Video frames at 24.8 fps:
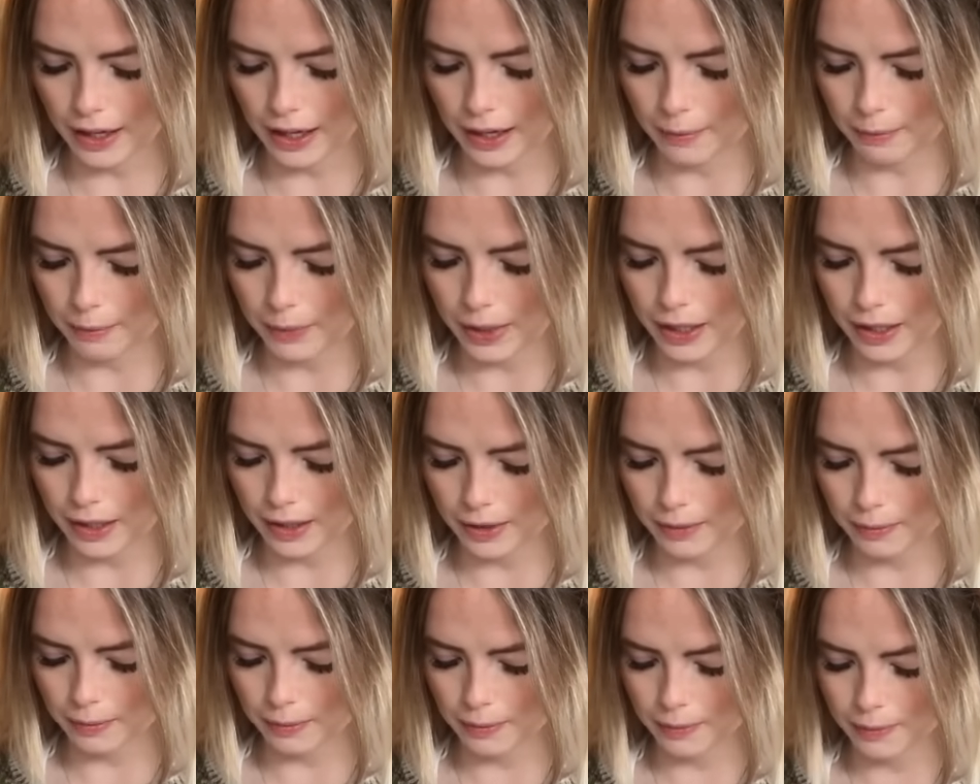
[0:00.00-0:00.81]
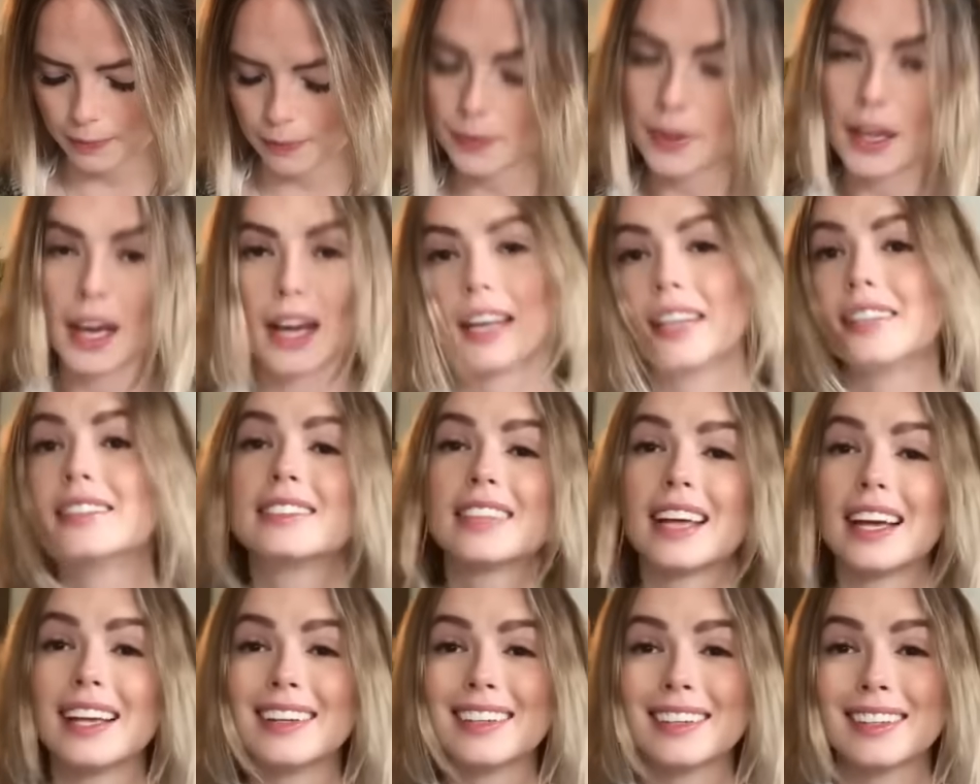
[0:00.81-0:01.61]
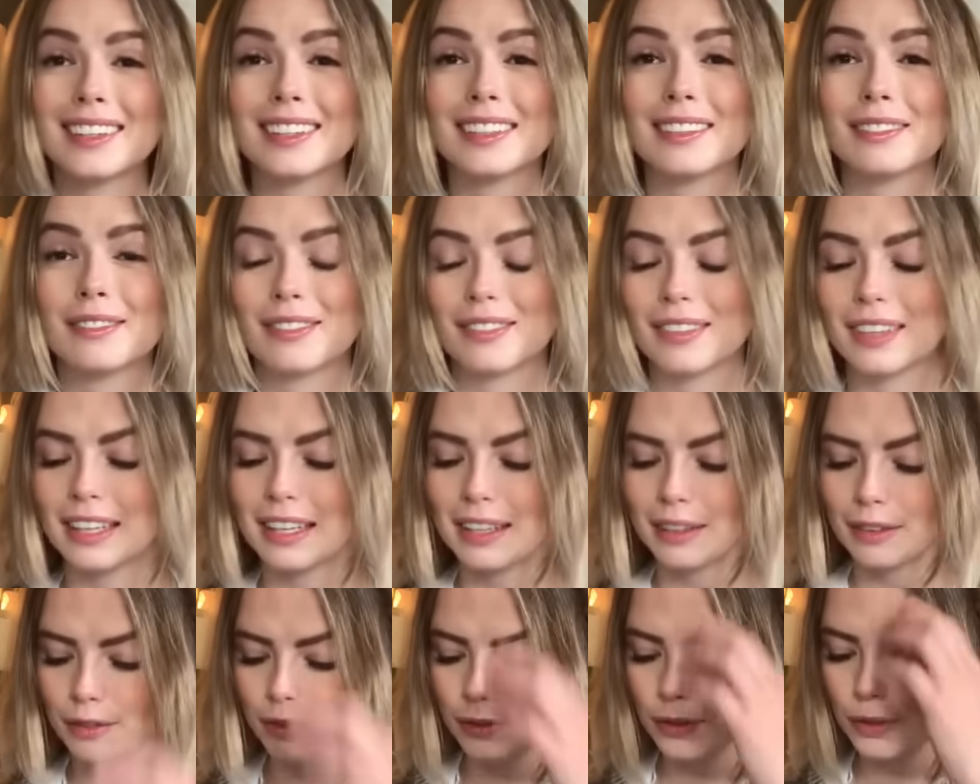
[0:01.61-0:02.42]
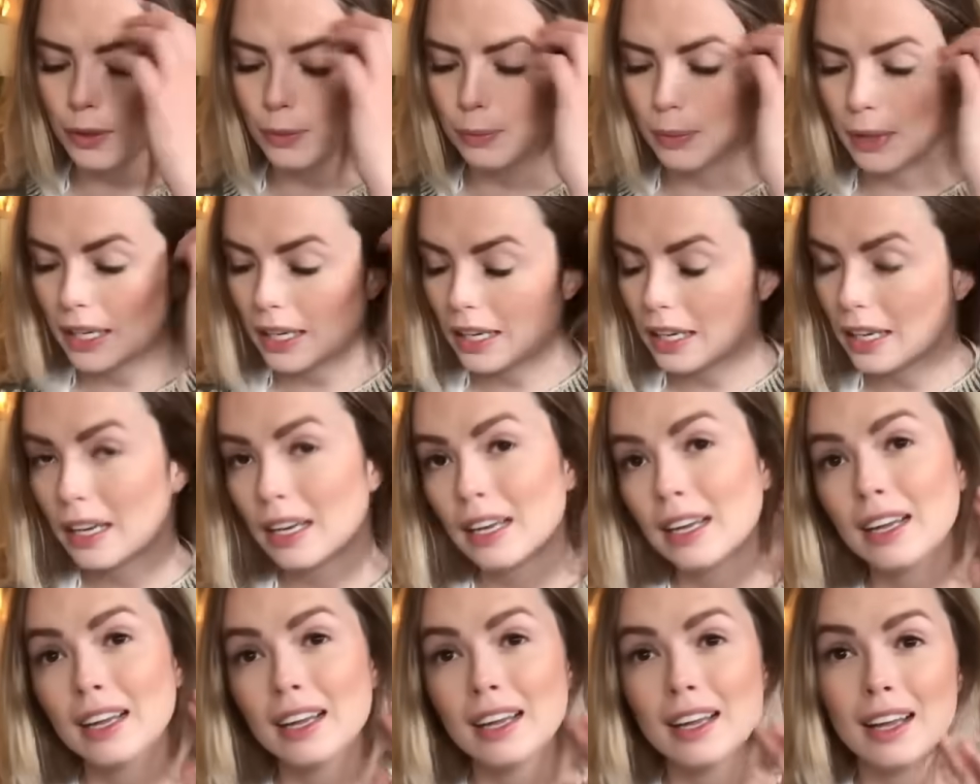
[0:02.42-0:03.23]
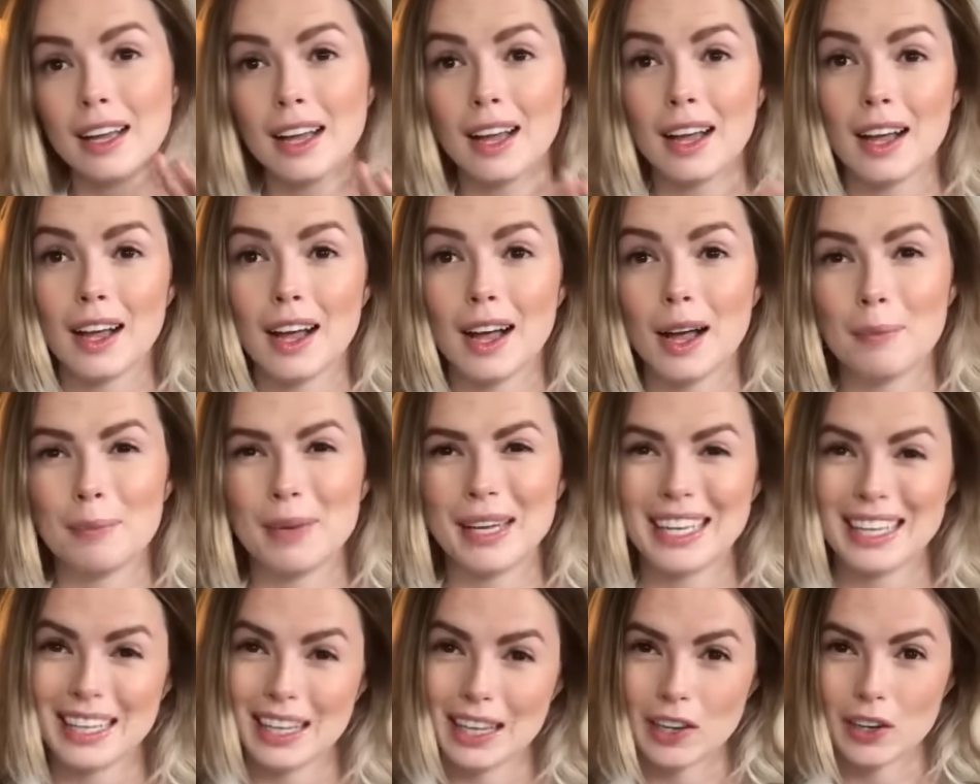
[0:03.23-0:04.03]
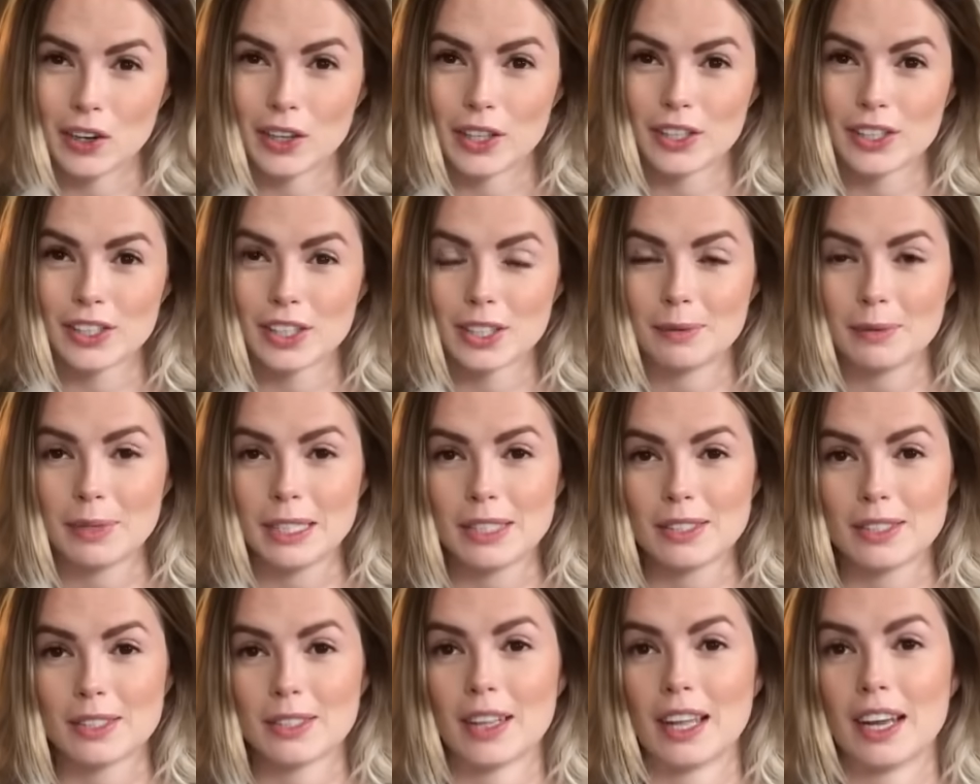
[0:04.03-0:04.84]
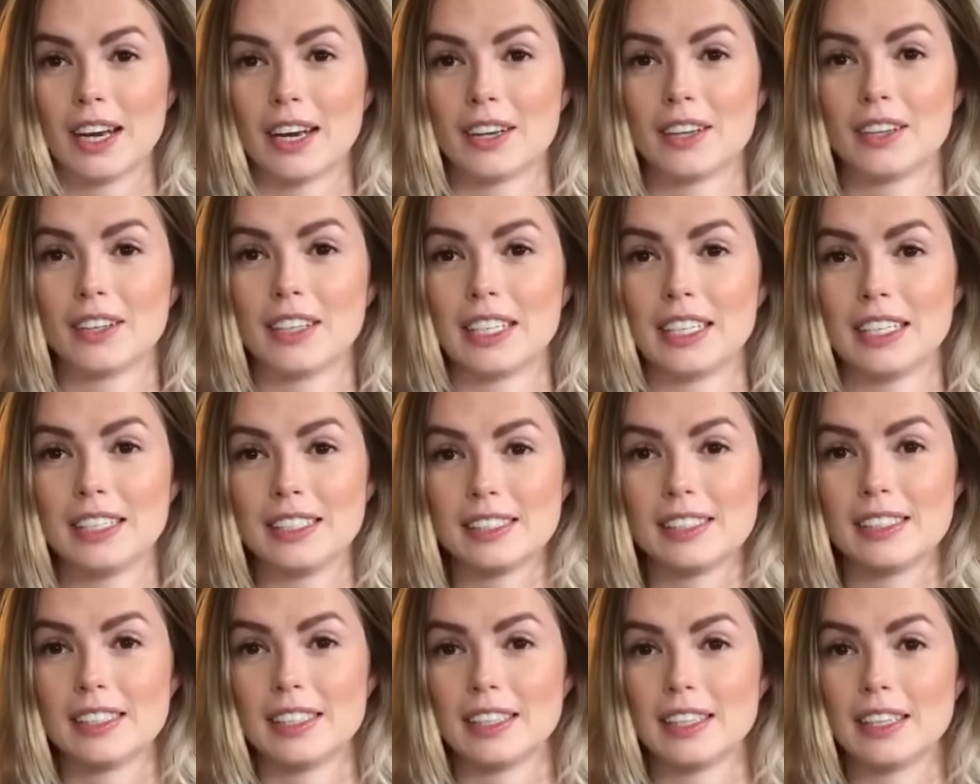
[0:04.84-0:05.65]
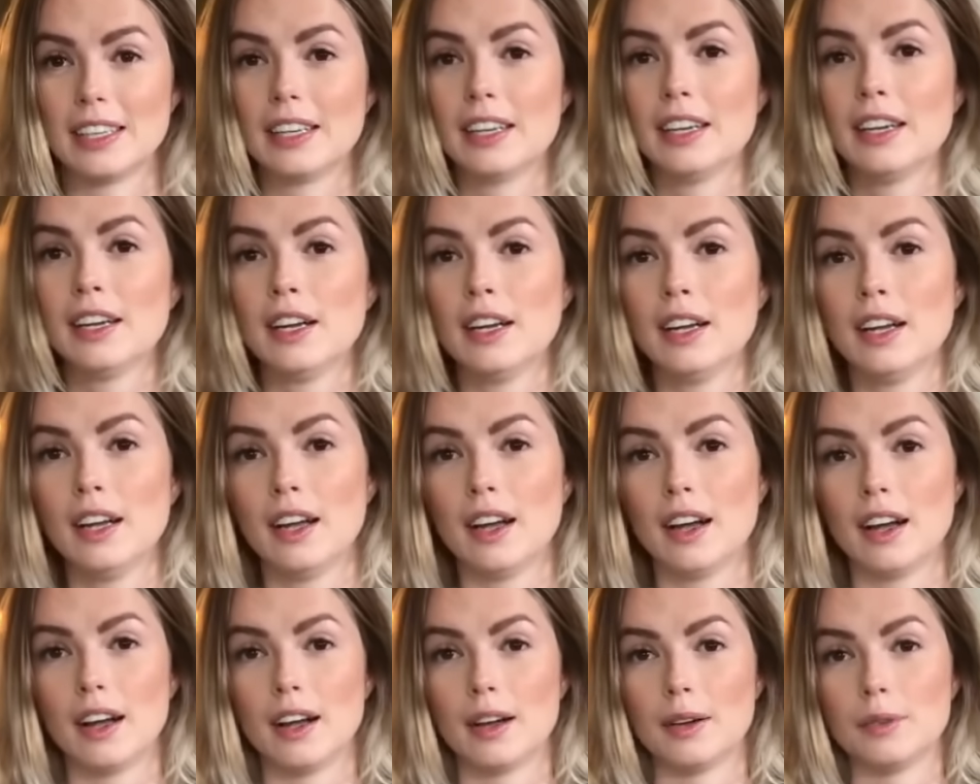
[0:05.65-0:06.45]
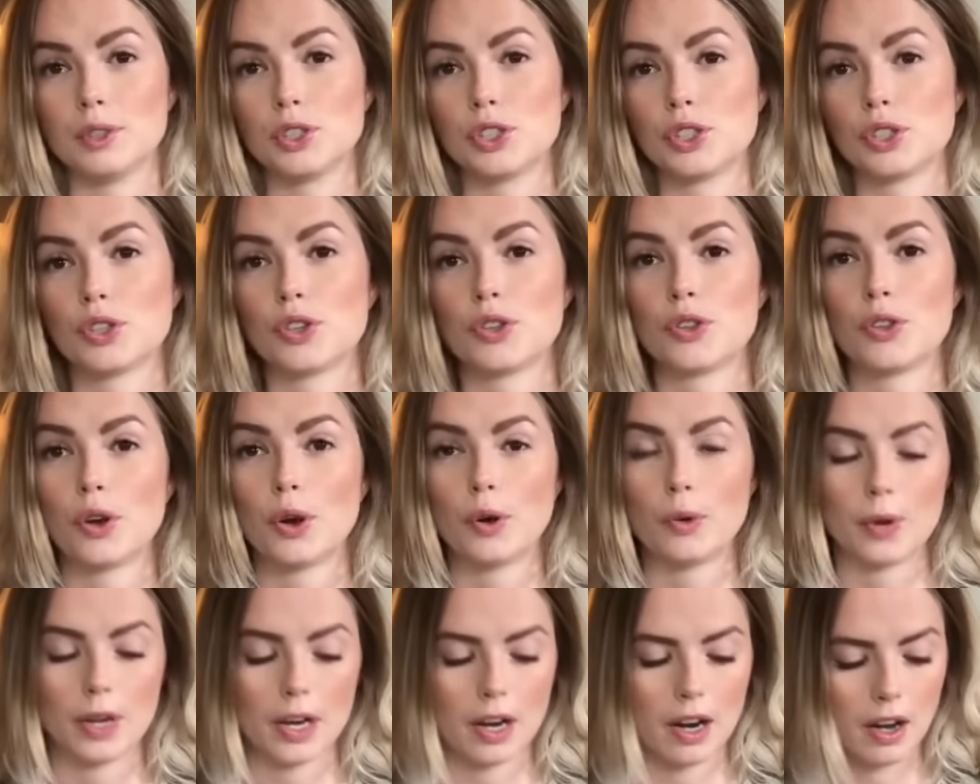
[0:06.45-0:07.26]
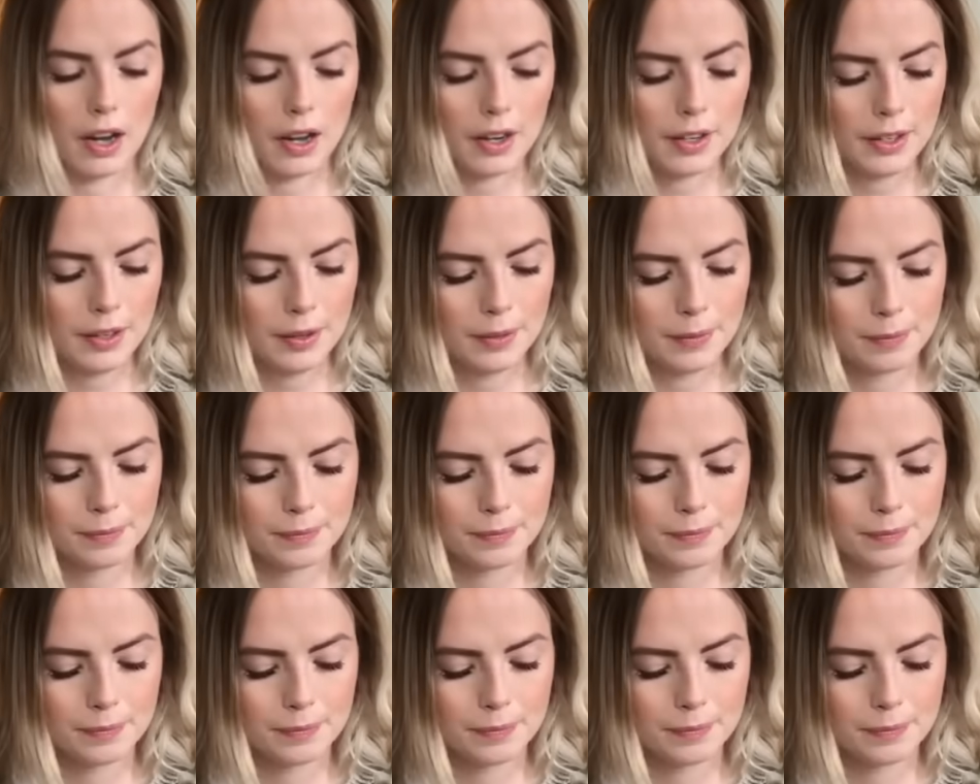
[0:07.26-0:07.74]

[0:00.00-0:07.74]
Medium. I intended it to be a bit large on me so that I could easily just throw it on.